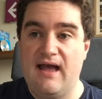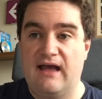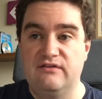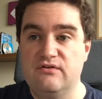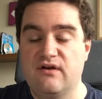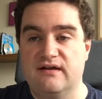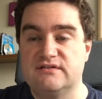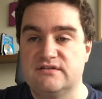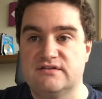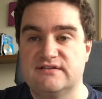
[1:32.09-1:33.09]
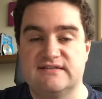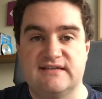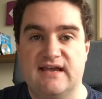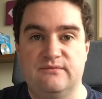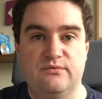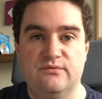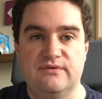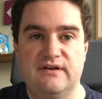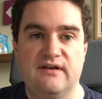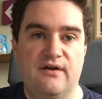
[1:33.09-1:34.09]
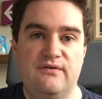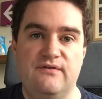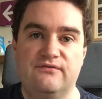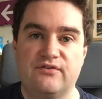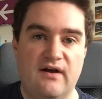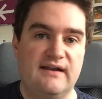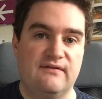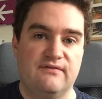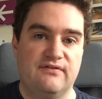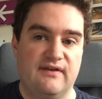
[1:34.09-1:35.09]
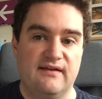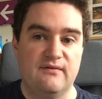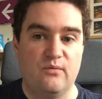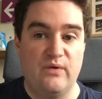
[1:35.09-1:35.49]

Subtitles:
and you guys just said, well, you know, you've tried everything,